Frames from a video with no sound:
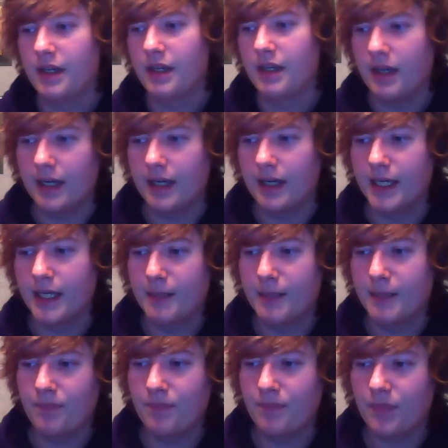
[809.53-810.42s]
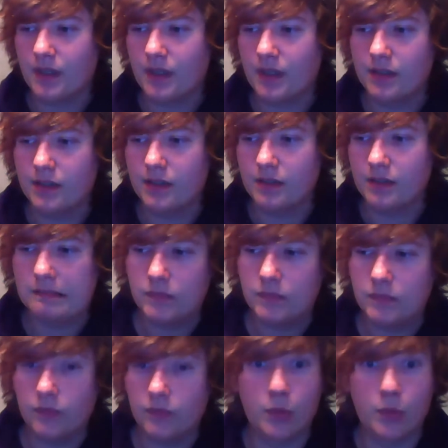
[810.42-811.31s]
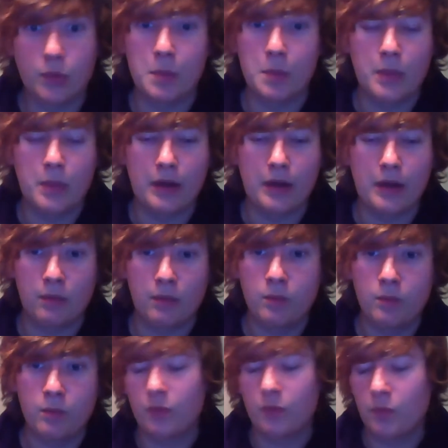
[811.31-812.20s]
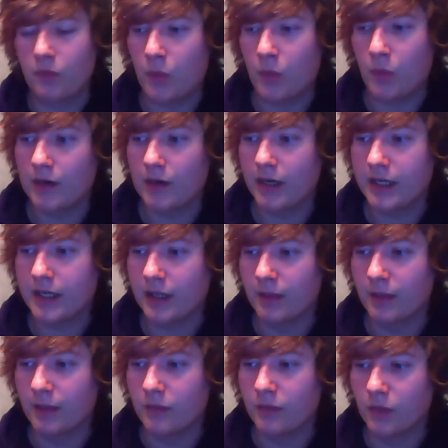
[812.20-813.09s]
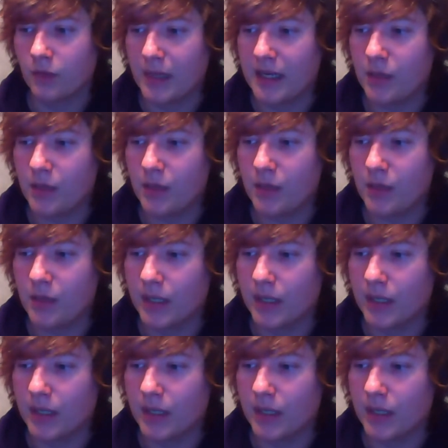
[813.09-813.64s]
um, well, where I get them from anyway.